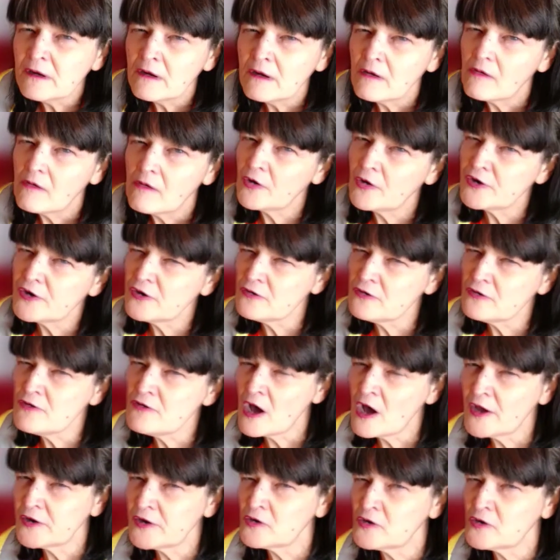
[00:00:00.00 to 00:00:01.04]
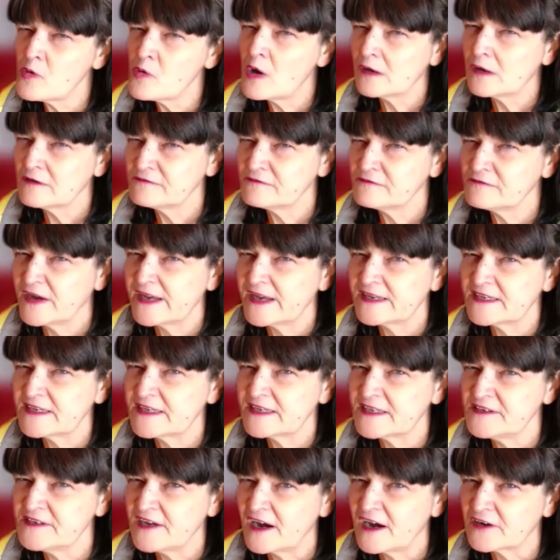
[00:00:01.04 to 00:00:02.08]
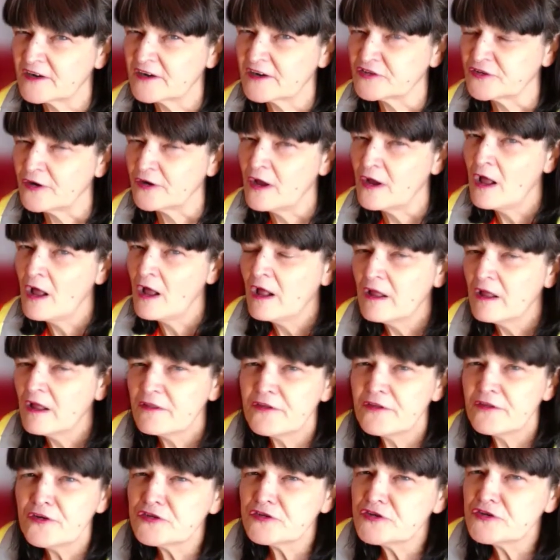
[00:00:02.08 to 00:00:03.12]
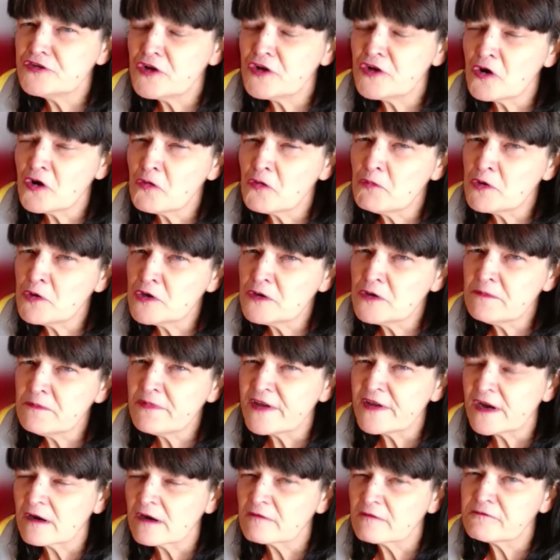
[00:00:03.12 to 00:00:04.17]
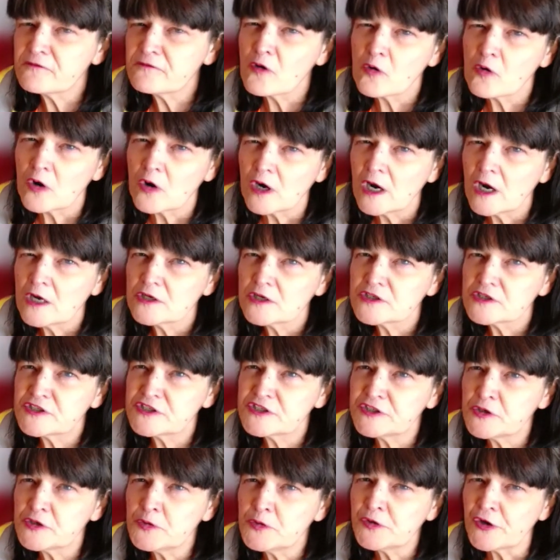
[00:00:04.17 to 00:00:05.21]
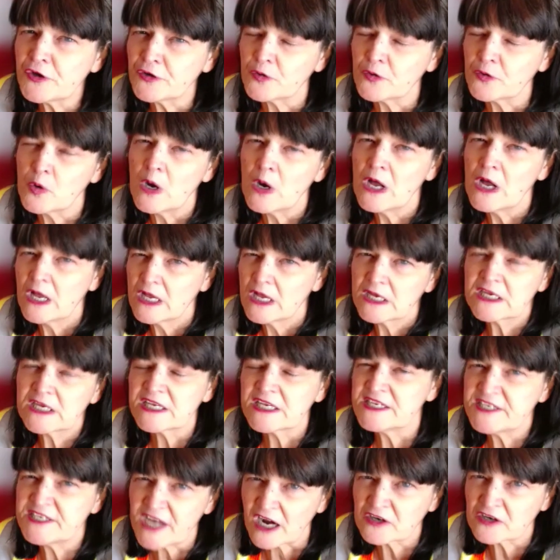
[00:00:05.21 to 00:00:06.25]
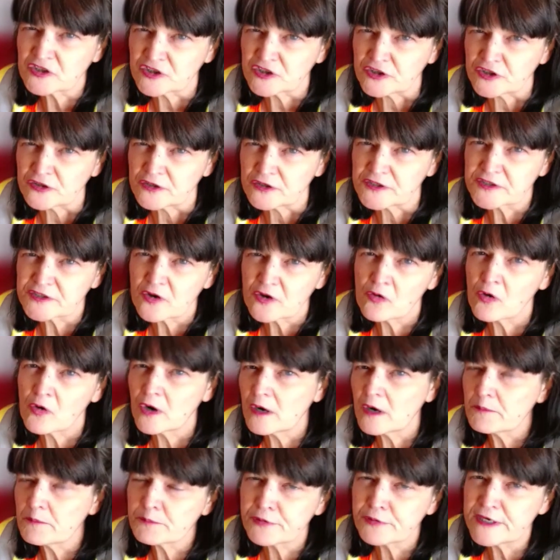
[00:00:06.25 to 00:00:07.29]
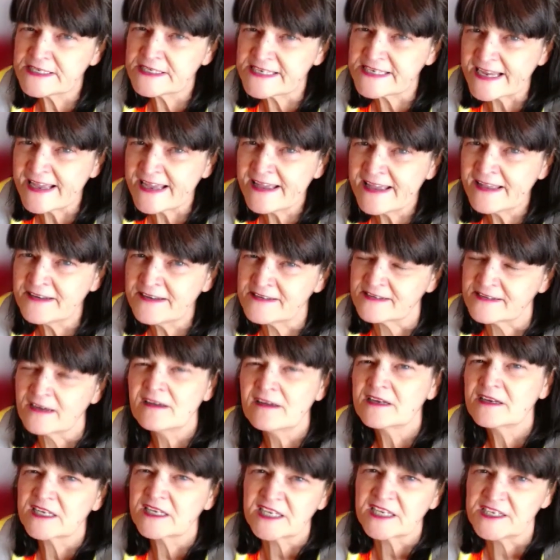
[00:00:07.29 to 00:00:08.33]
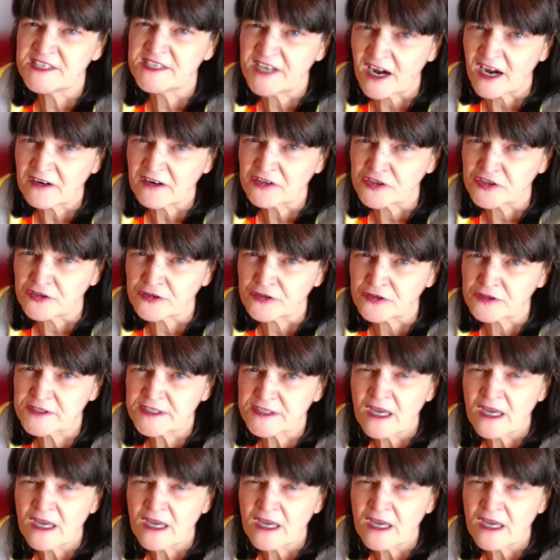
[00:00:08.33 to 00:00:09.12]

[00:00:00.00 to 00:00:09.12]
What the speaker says: or you're not a qualified conductor. There's no room there for pseudo conductors or pretend conductors